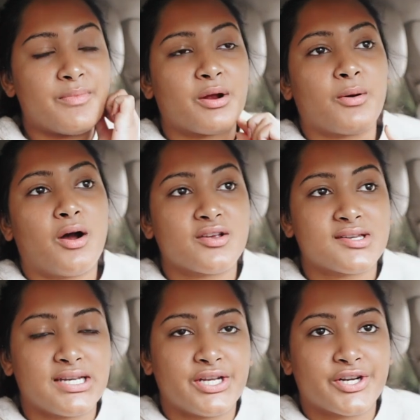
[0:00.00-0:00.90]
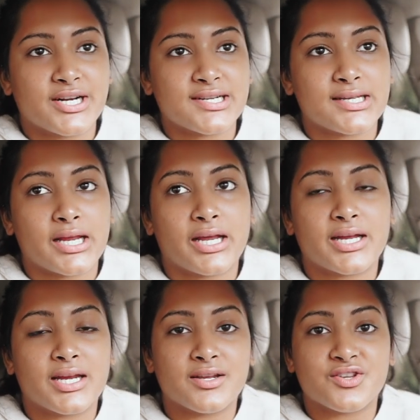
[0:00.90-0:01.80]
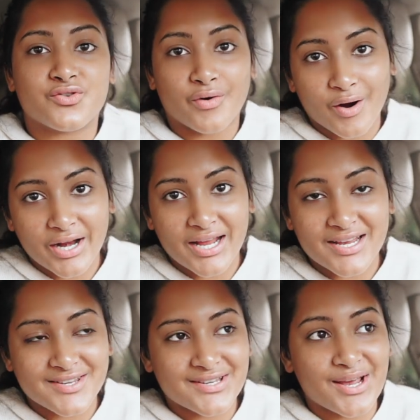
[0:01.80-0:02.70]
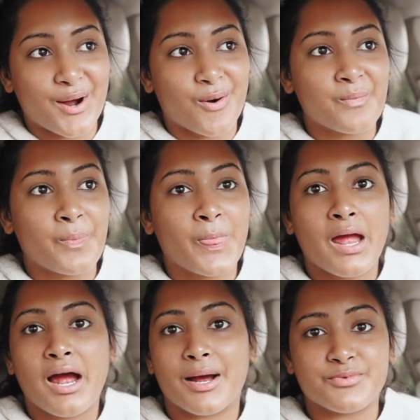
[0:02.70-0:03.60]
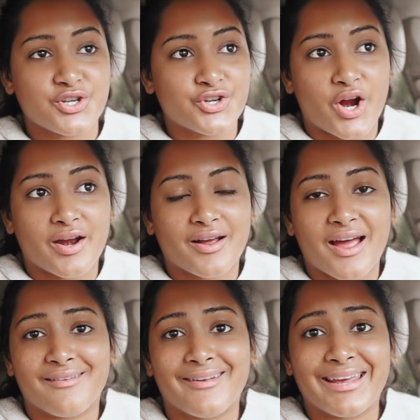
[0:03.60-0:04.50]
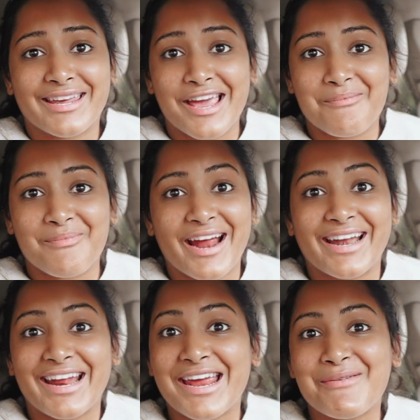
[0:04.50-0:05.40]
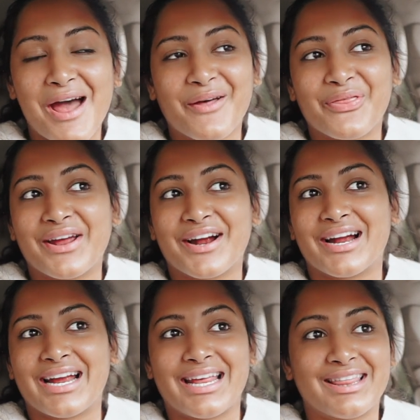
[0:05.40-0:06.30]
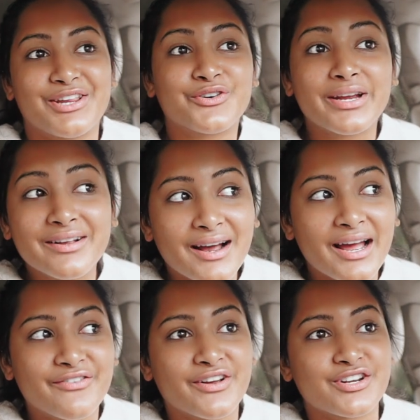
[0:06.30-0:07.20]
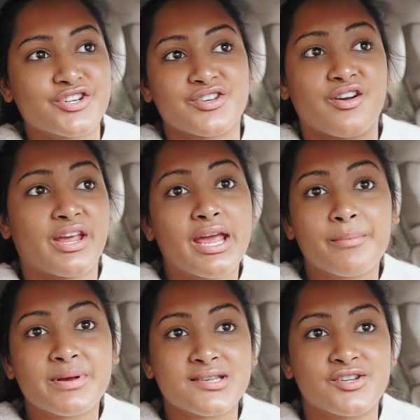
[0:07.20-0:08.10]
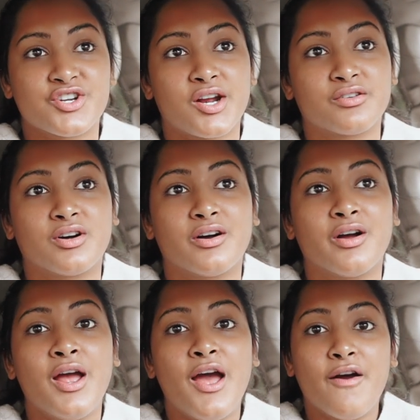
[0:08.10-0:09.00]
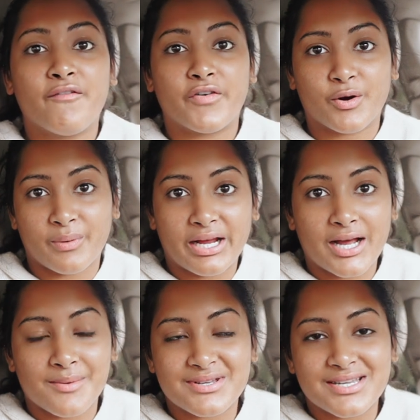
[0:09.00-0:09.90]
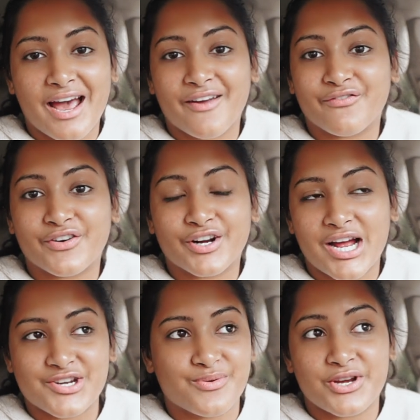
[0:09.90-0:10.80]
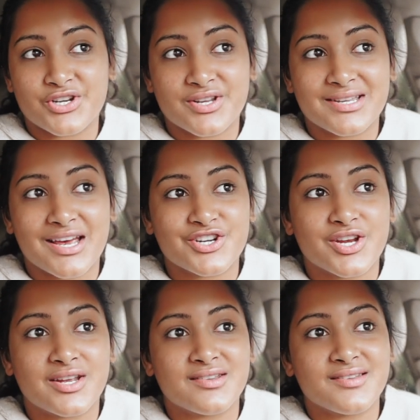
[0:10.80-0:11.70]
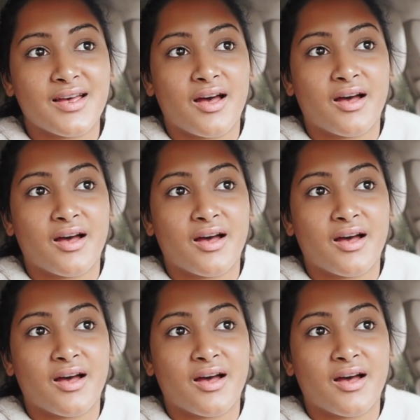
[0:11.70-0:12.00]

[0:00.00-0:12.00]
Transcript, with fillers: They were all seniors and in sororities, so I'm just trying to kind of like get my name out there in Greek life and just on campus in general for when it comes time for graduation sessions.